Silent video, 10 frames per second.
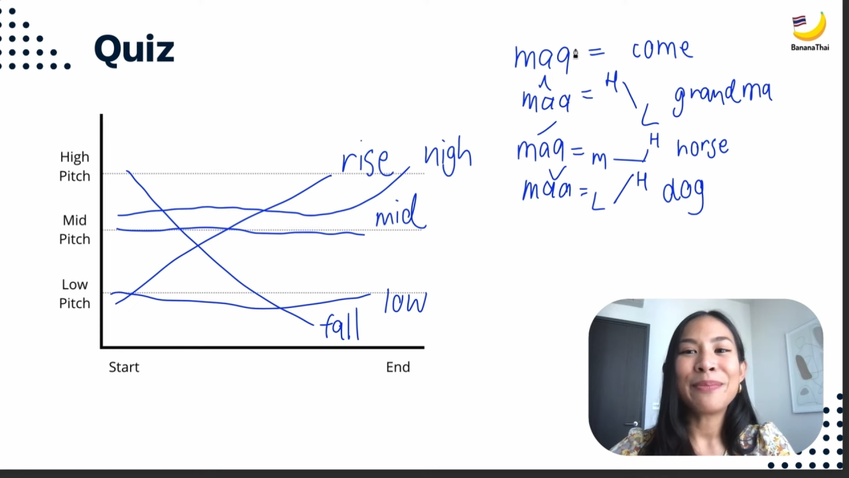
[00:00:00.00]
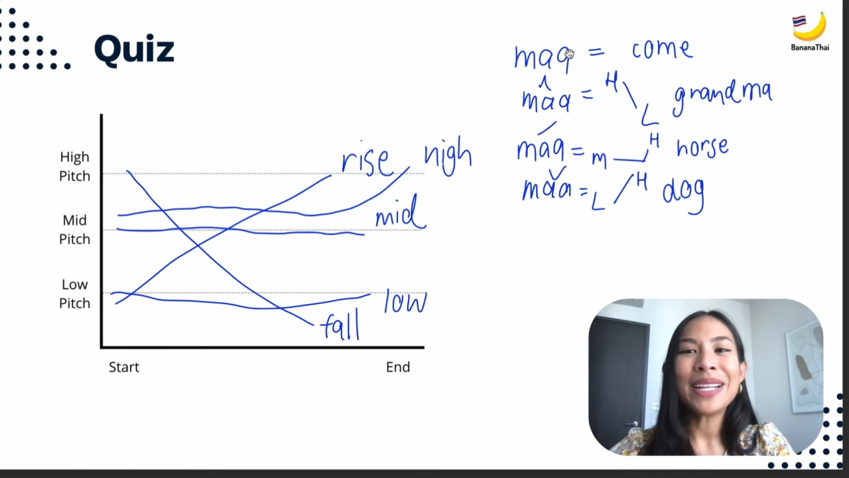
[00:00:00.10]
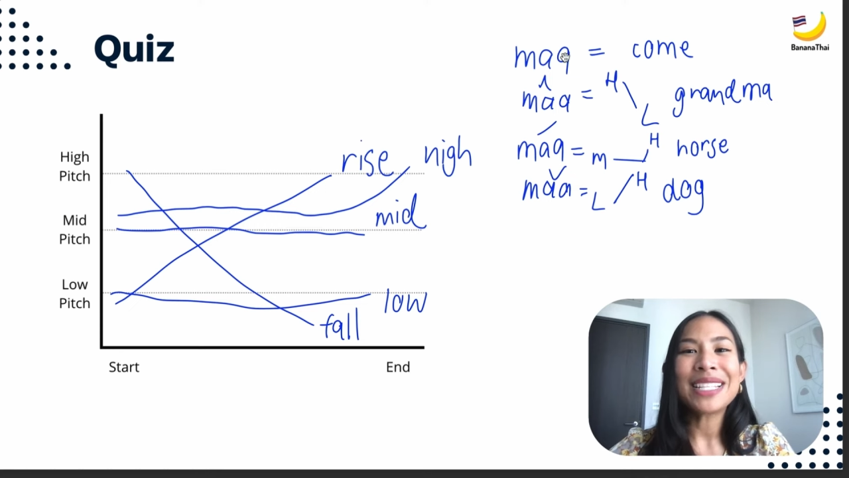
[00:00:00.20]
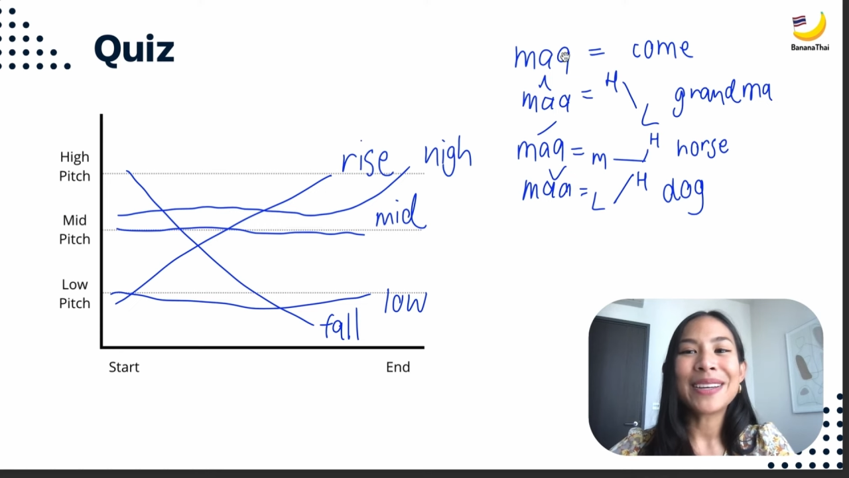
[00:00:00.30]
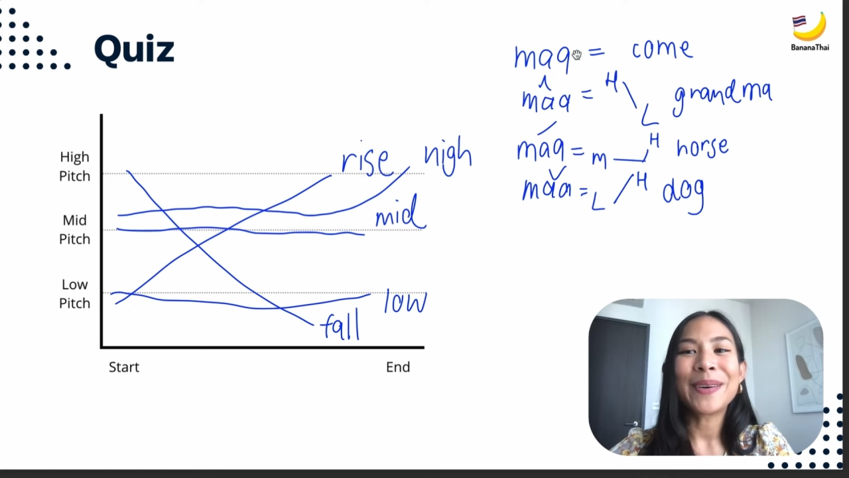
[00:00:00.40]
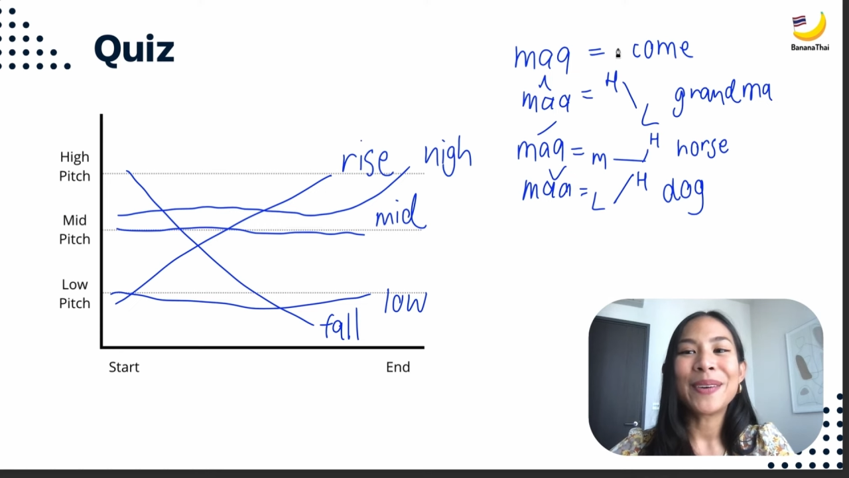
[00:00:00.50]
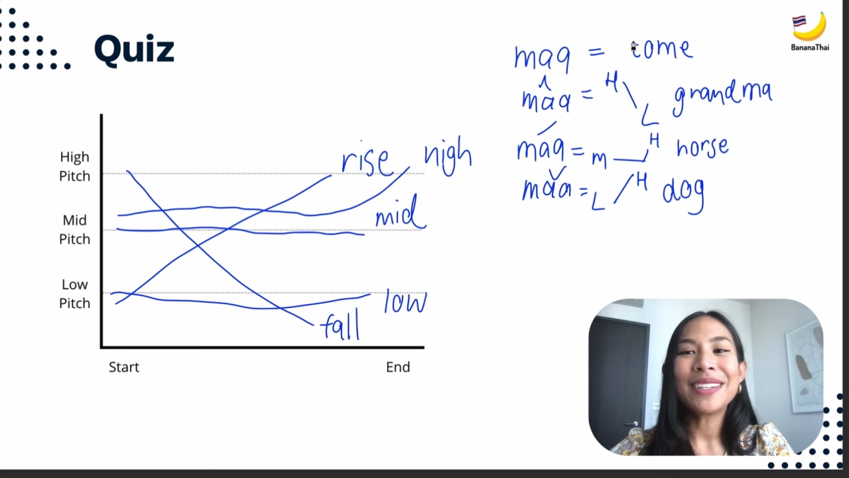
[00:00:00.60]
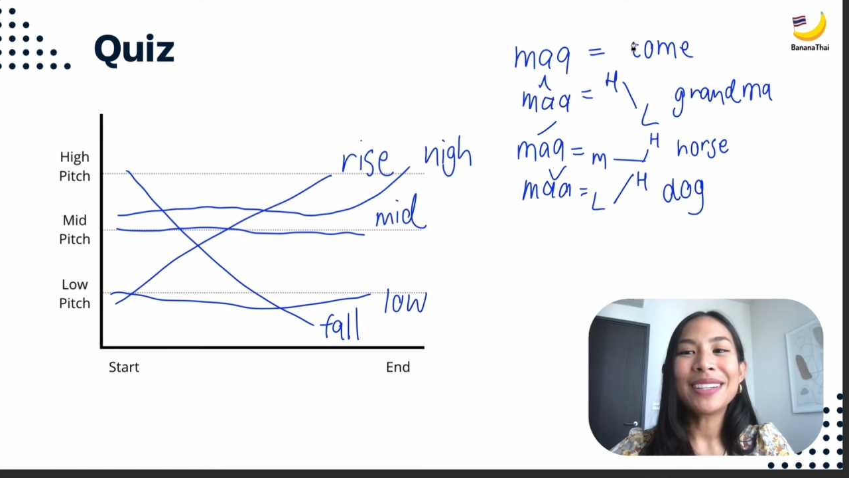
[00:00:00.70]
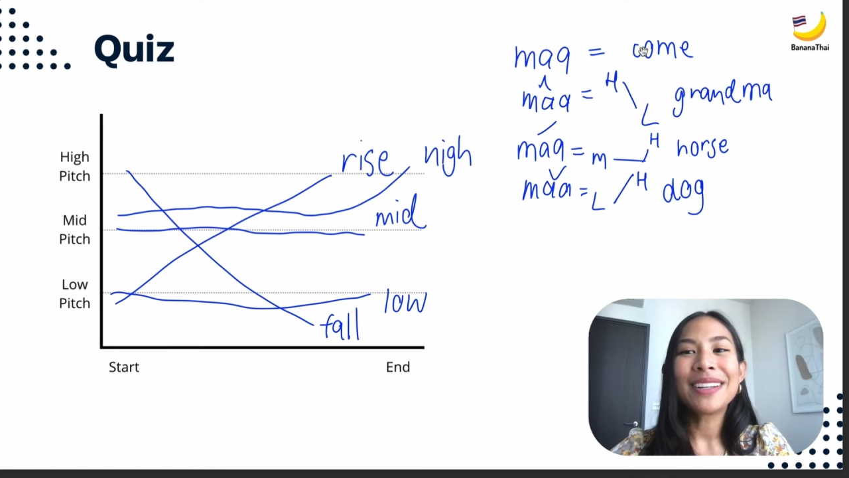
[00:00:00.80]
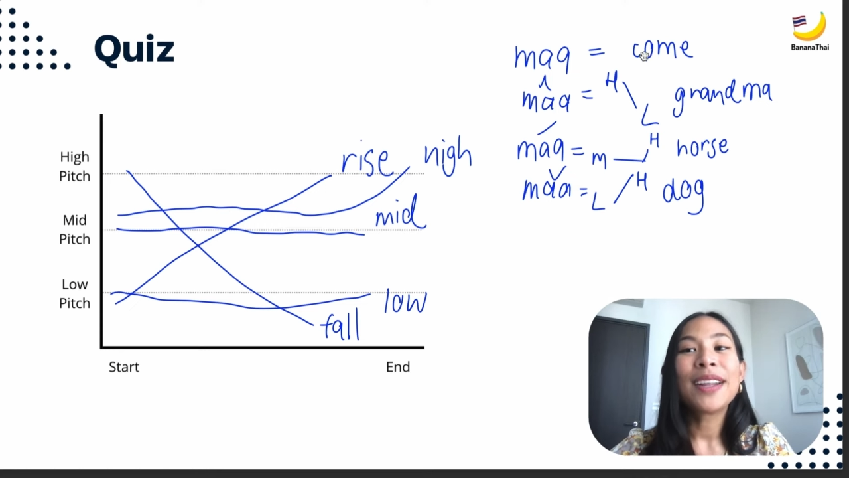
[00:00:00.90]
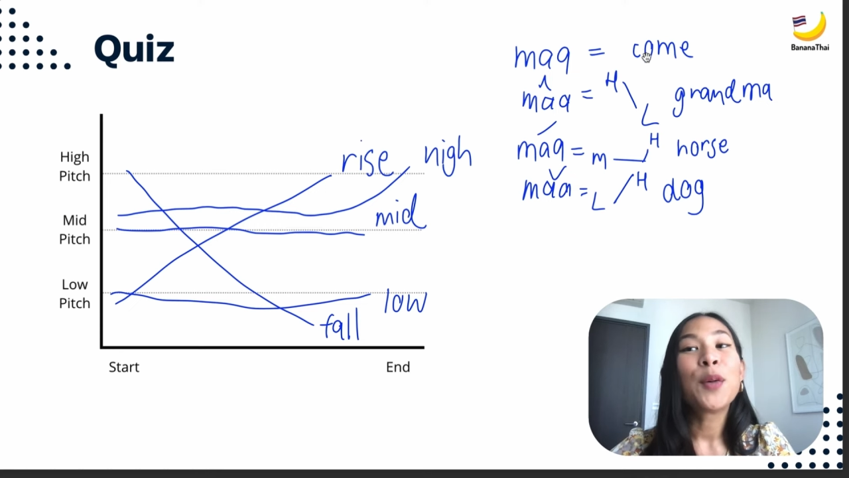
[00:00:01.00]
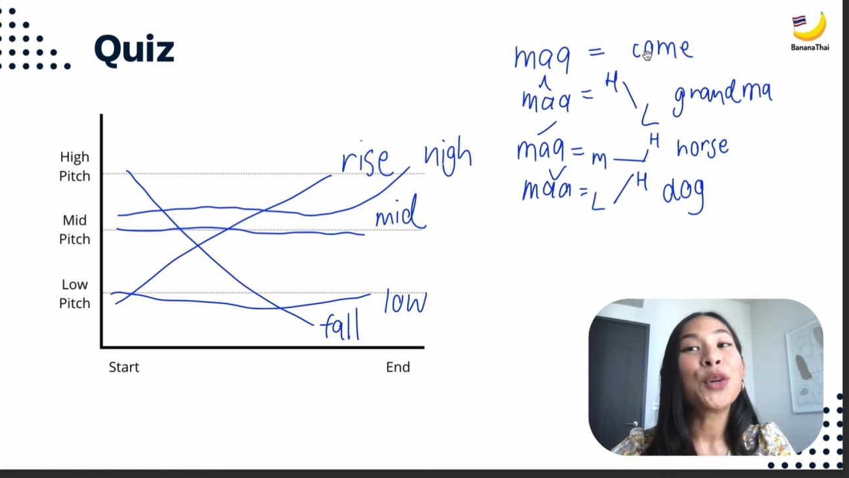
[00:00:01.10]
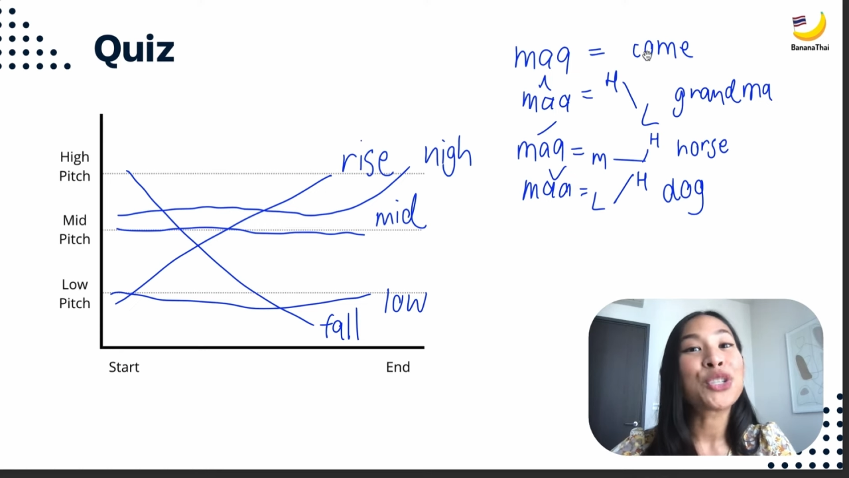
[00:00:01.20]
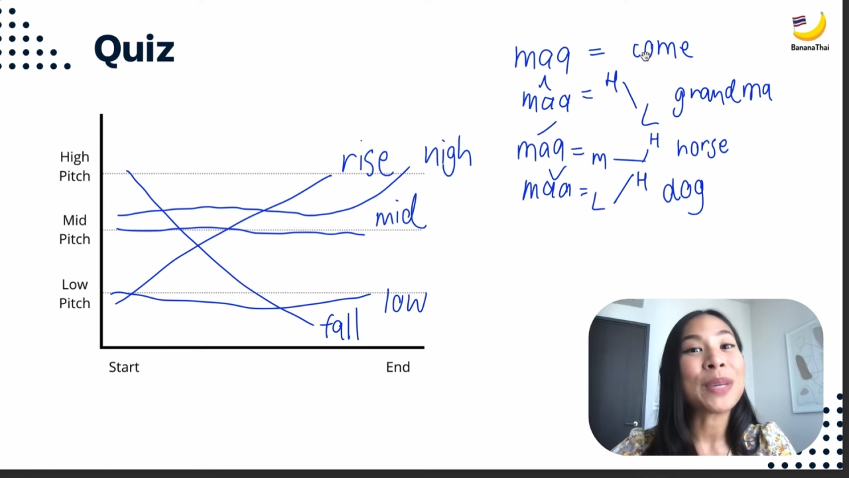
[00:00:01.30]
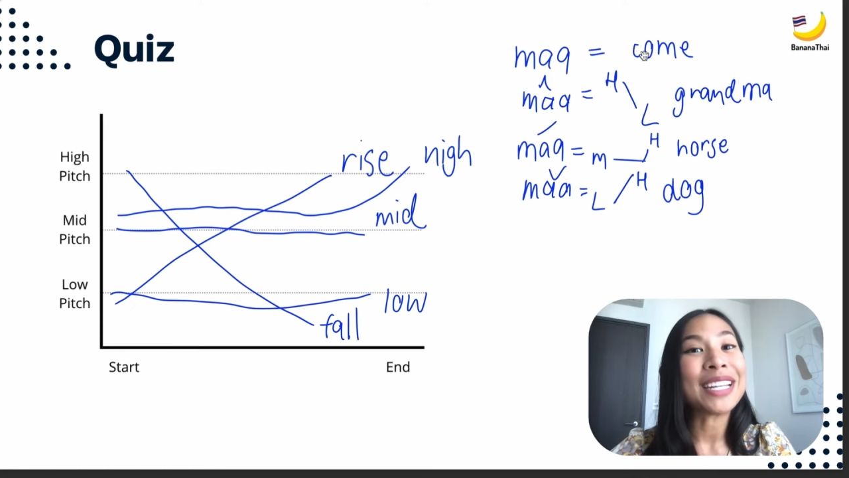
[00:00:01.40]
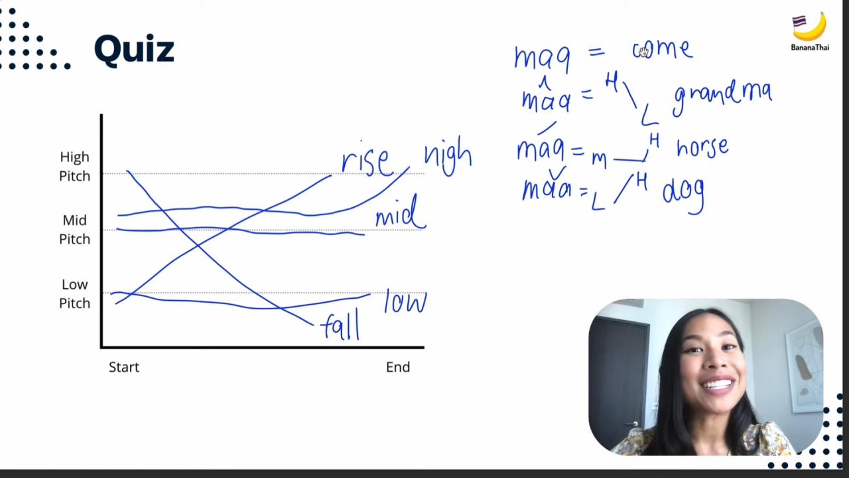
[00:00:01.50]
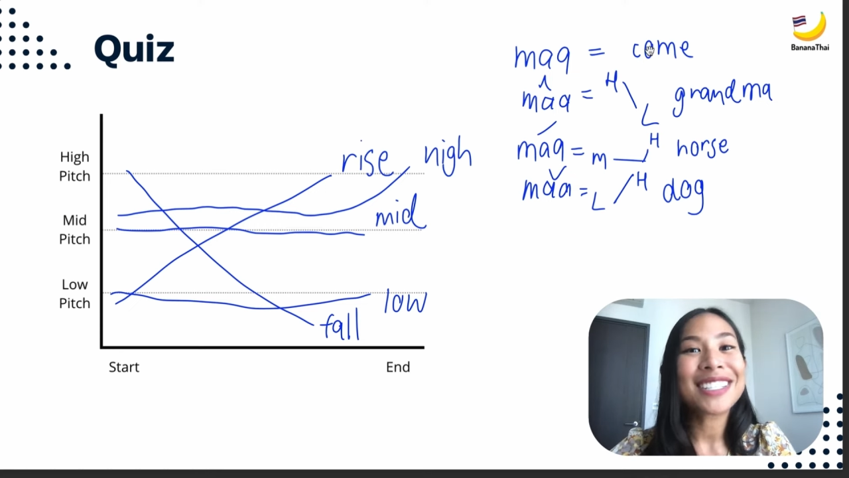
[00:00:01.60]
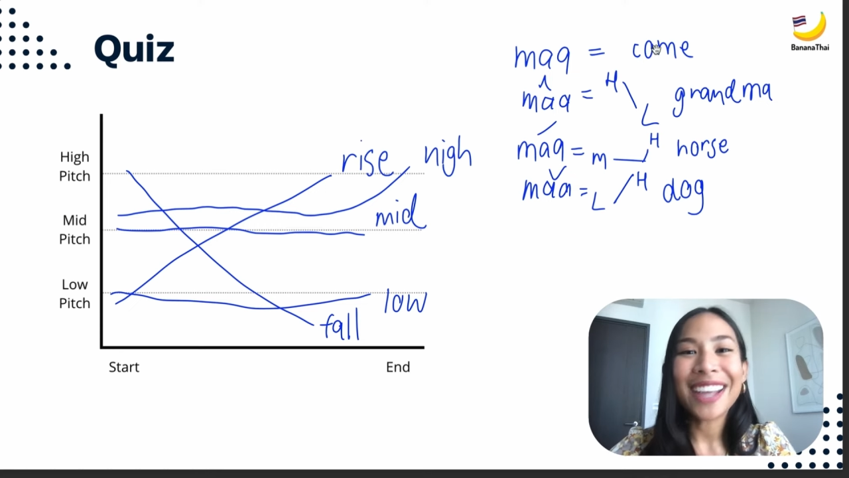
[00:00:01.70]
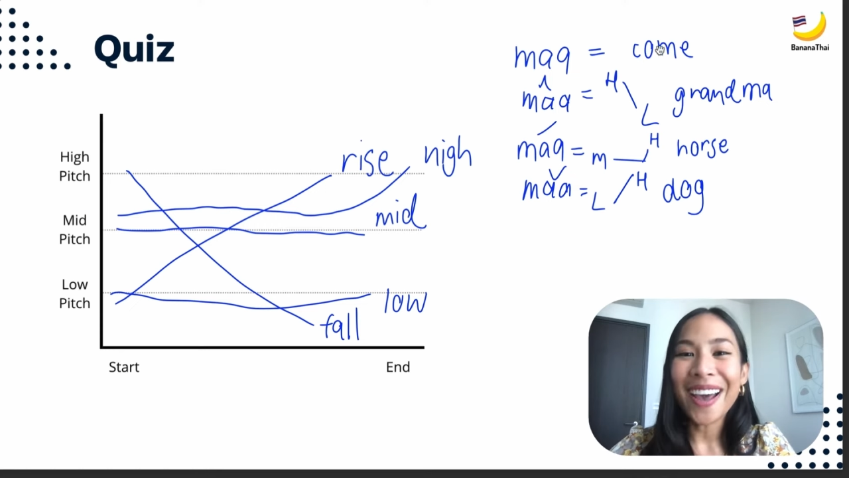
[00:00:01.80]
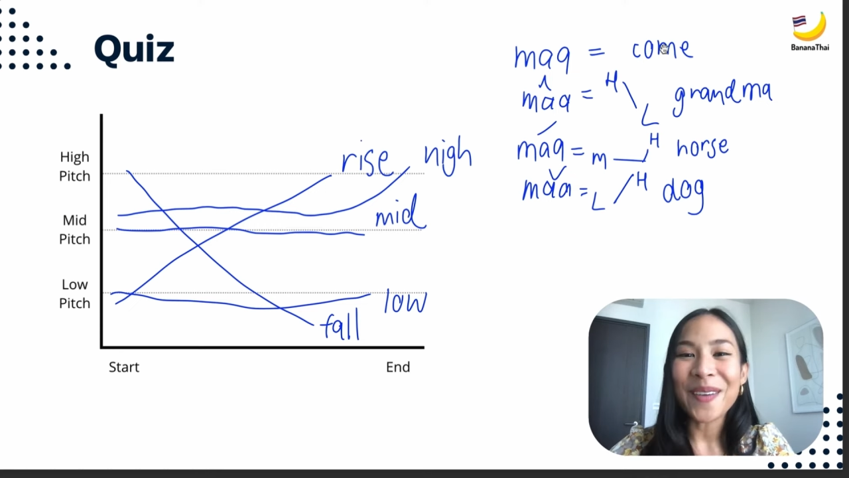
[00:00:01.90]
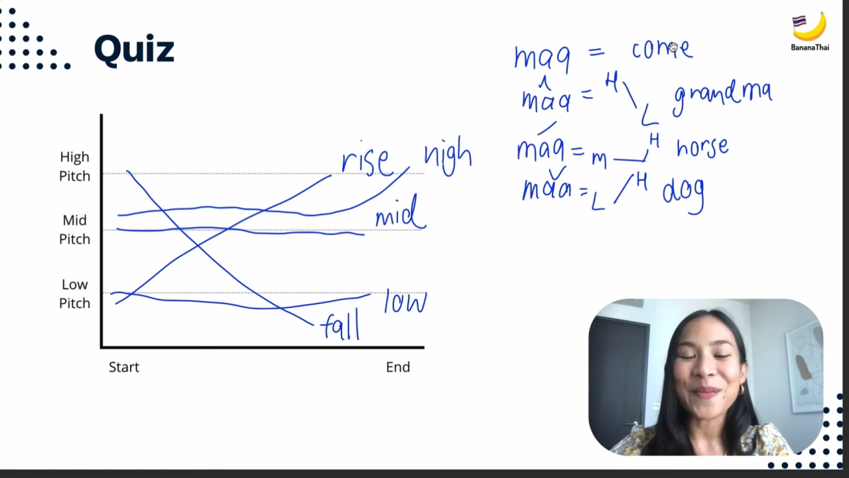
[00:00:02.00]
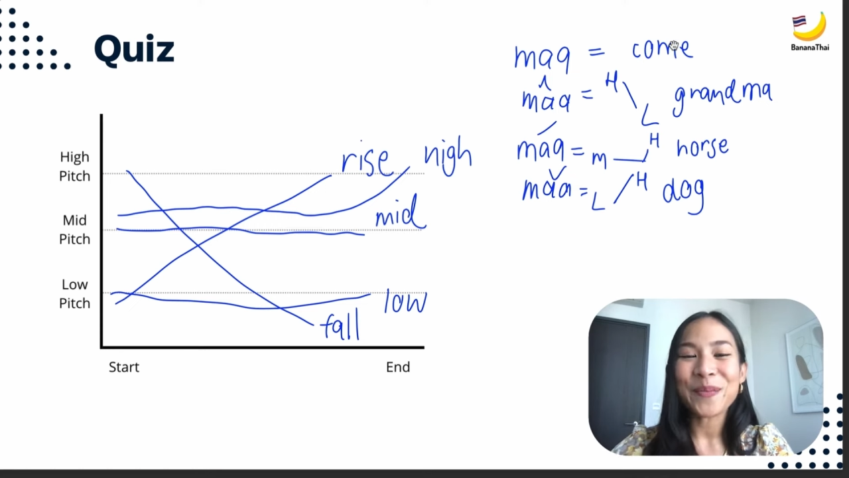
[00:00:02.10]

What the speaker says: mid tone, which means to come.